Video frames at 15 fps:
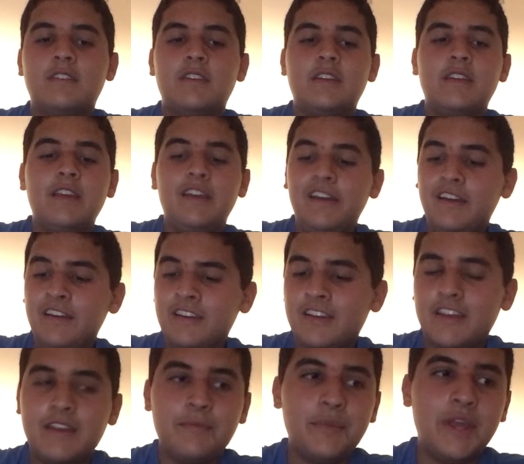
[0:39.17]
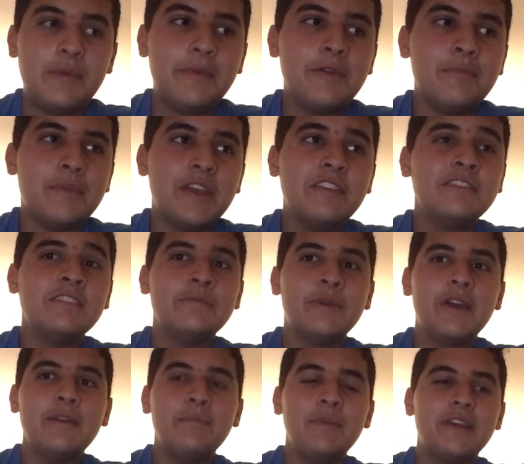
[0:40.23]
Yeah, it Maisie
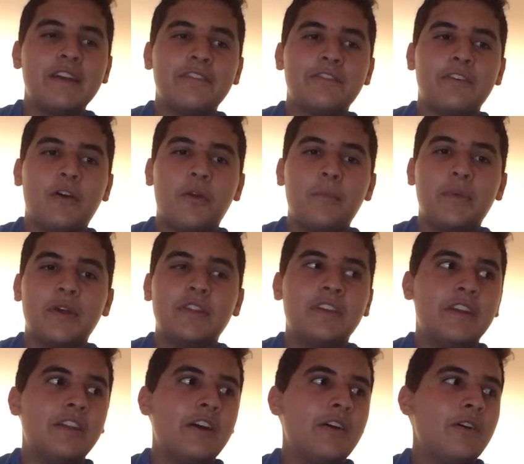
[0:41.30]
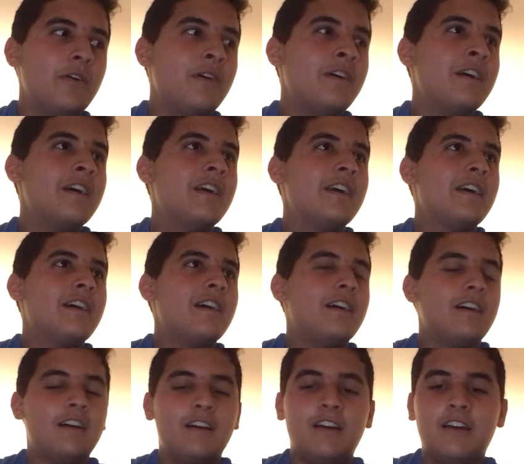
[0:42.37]
might be at fault, but you know,
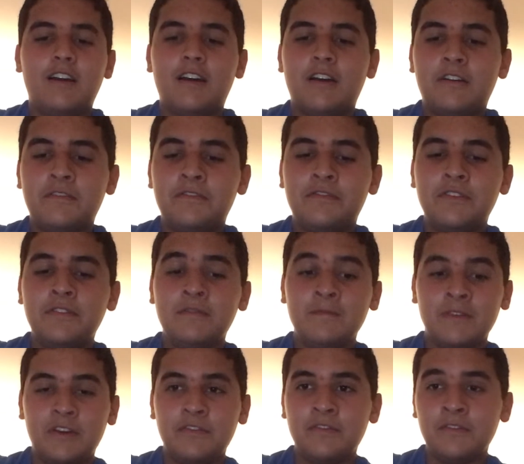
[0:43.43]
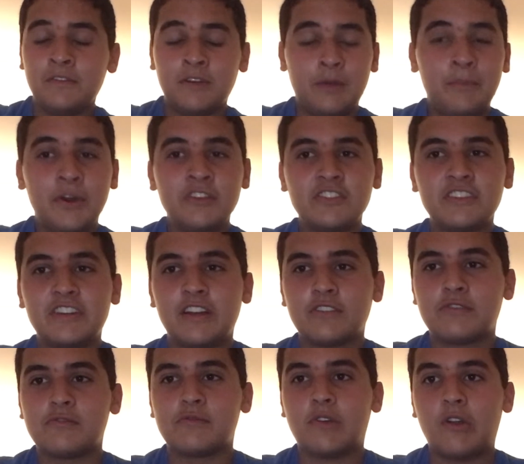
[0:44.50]
a bunch of
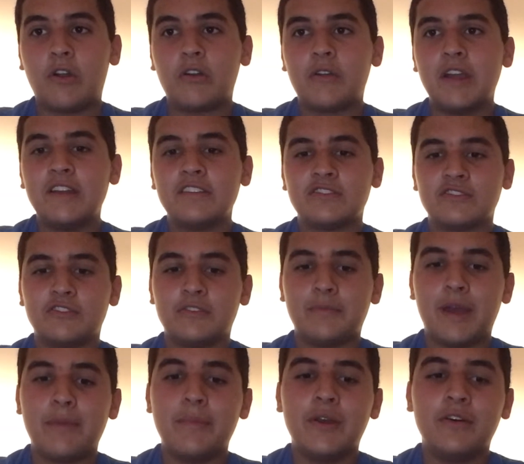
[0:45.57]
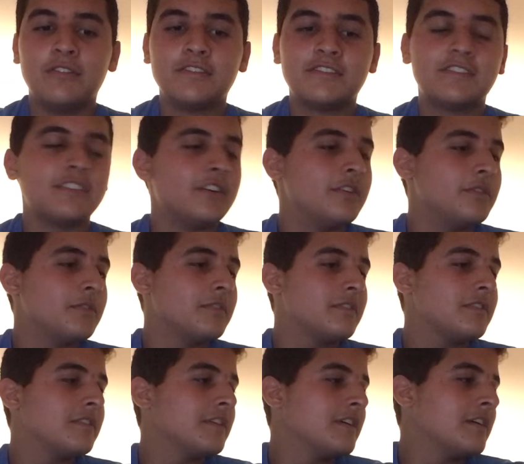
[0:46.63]
dinosaurs were already sold by Mills, so,
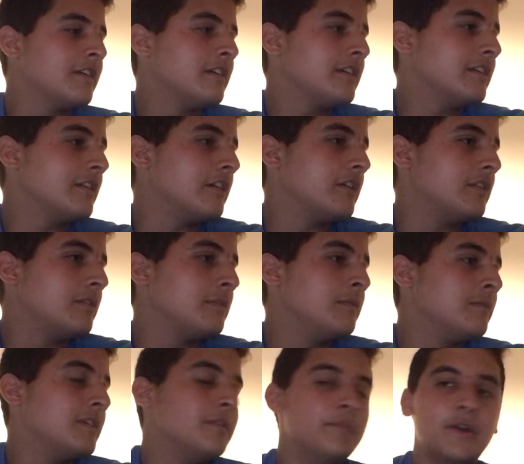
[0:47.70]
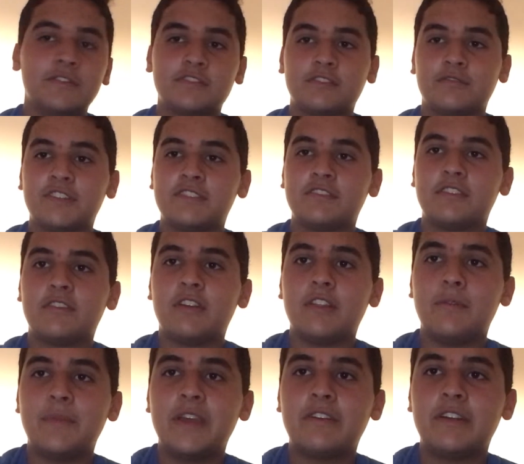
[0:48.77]
you know, and Mills is the reason they're on the
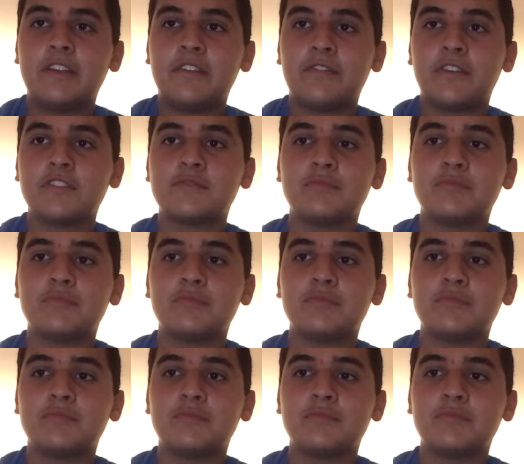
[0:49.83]
mainland in the first